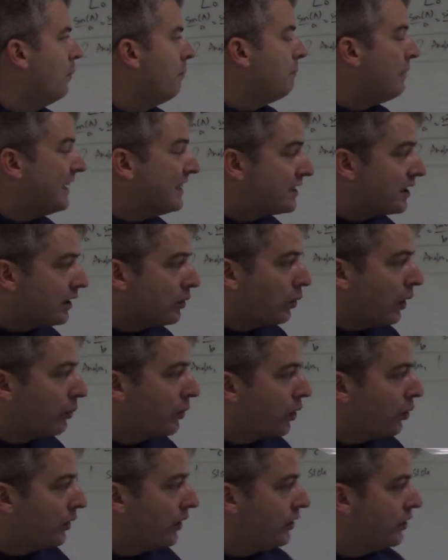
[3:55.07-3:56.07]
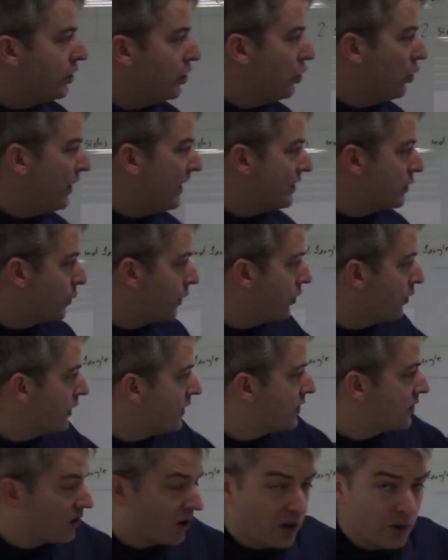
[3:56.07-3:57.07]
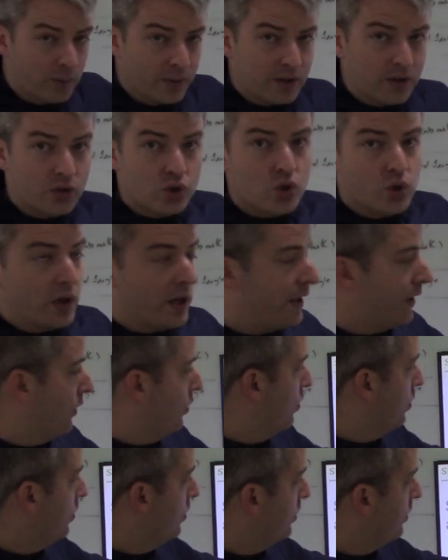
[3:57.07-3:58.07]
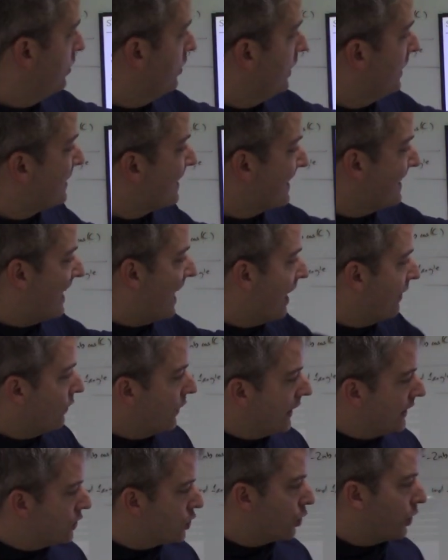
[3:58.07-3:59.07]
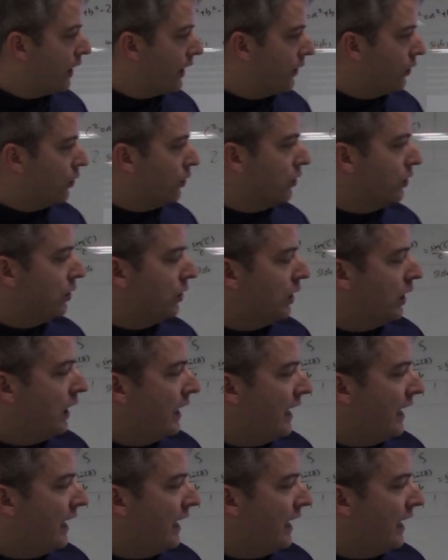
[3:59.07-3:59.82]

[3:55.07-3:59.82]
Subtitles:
Basically what we're going to do is we're going to start with our triangle. It's a non-right triangle.